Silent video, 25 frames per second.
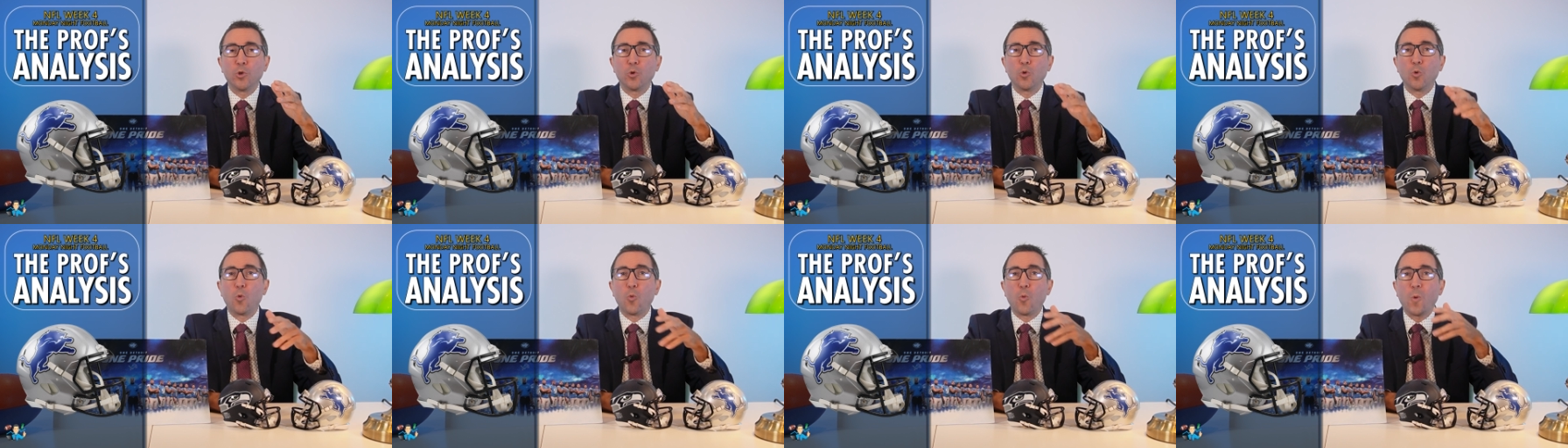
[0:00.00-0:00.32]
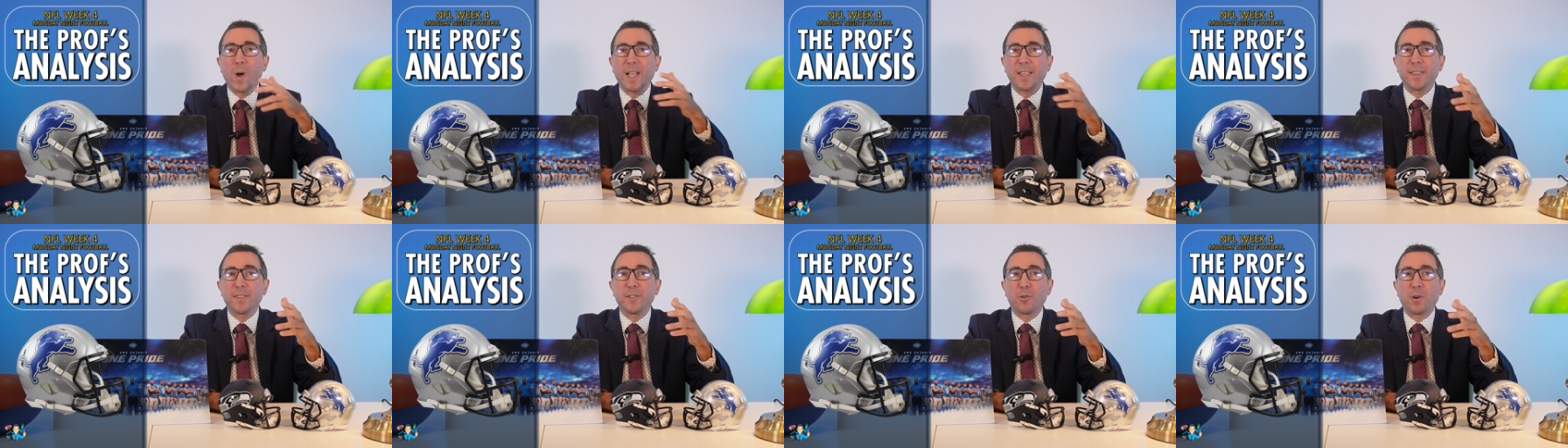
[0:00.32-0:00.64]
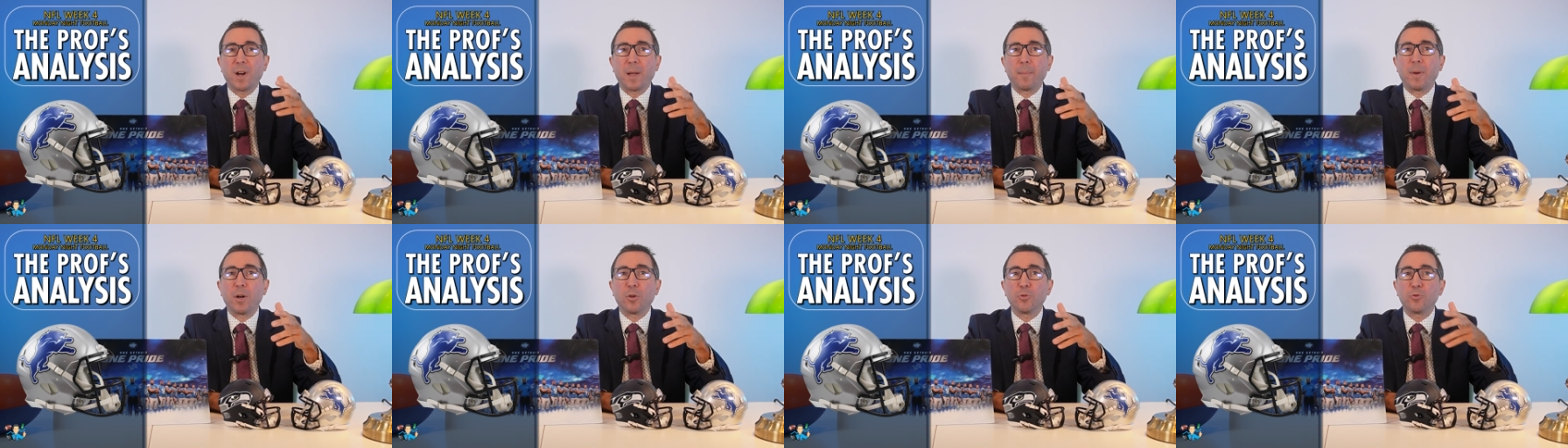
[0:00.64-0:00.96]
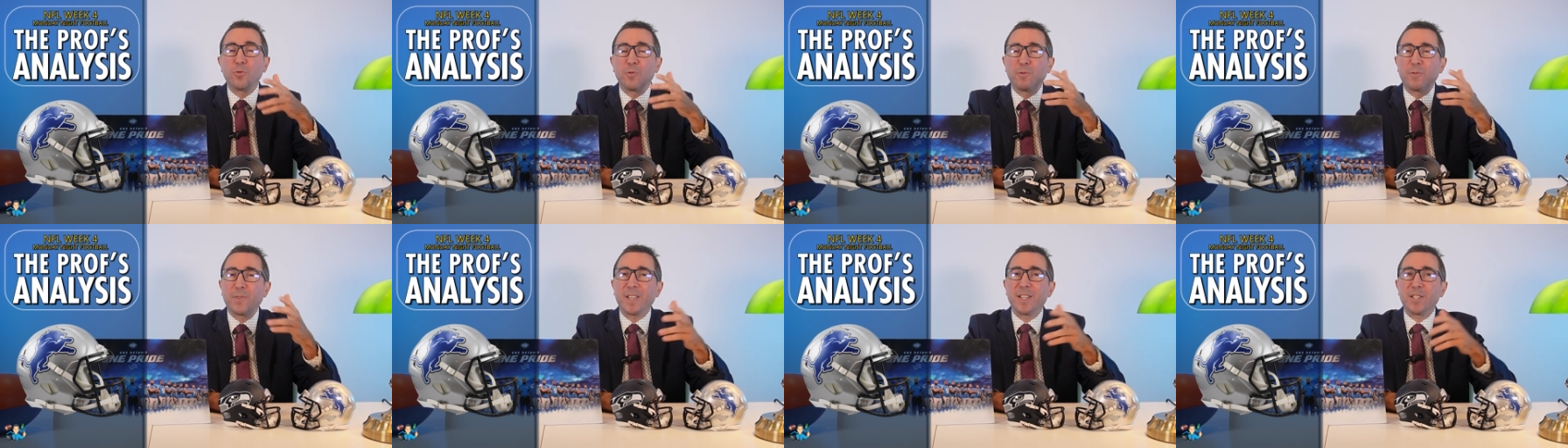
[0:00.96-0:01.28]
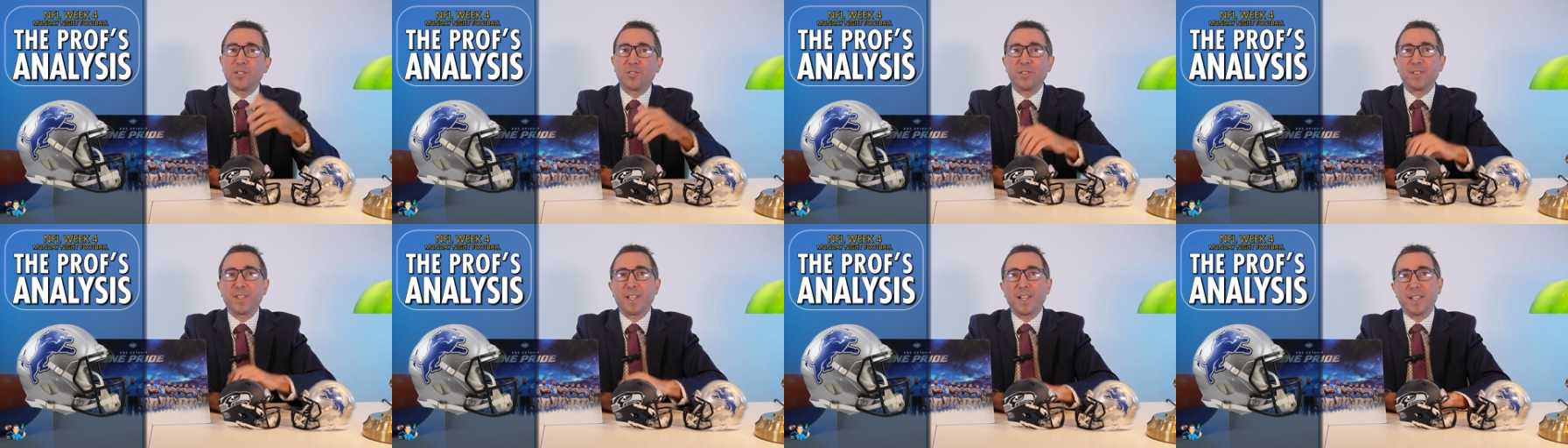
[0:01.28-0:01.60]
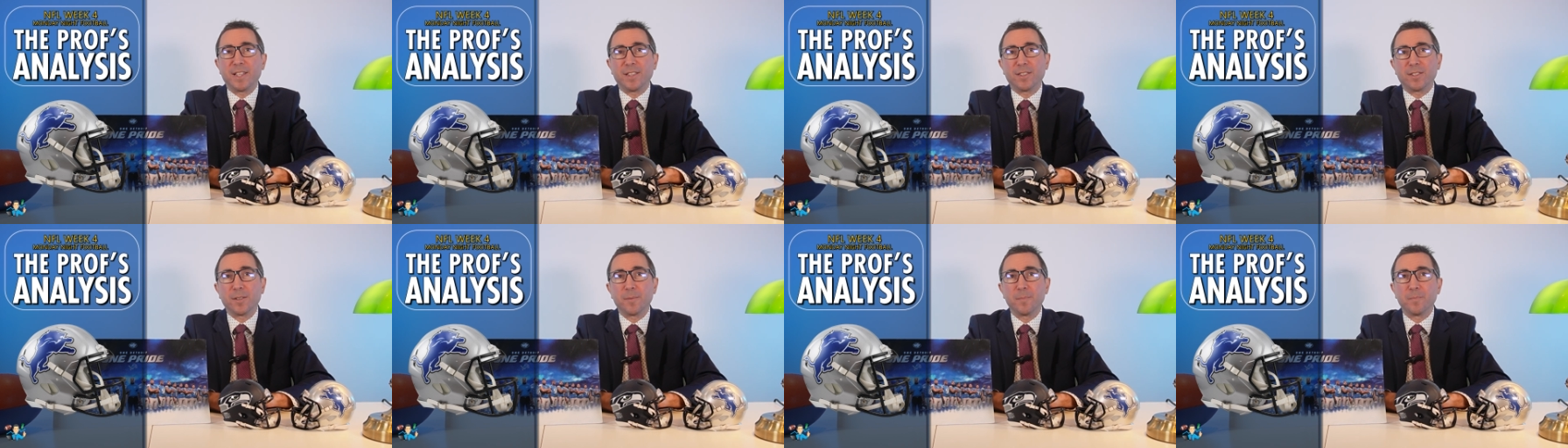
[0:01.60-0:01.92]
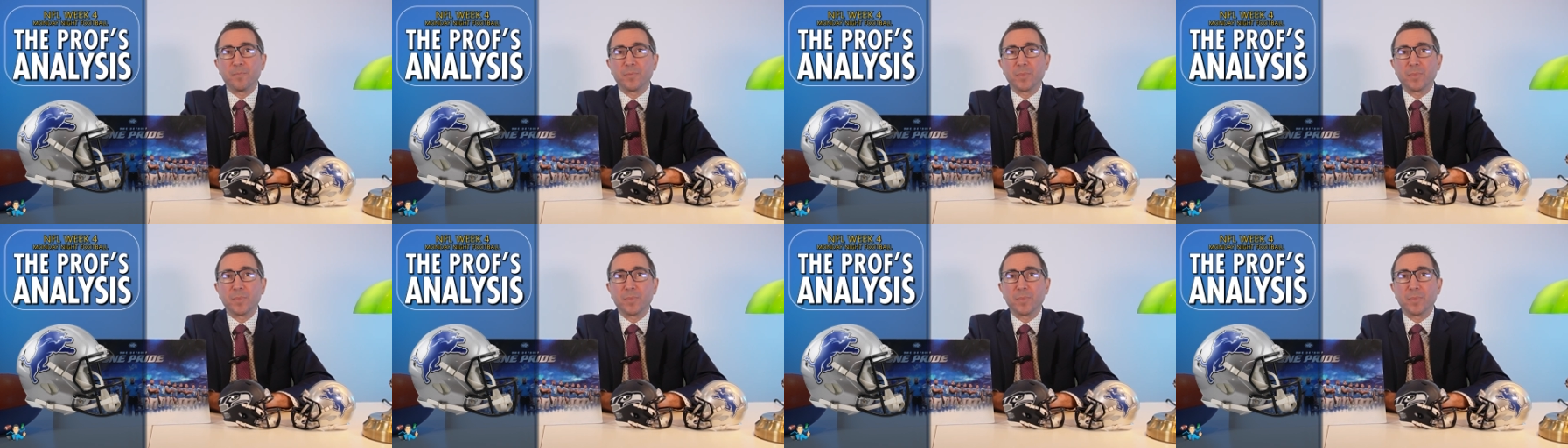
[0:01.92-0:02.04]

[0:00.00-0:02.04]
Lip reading: to what they're about to face tonight.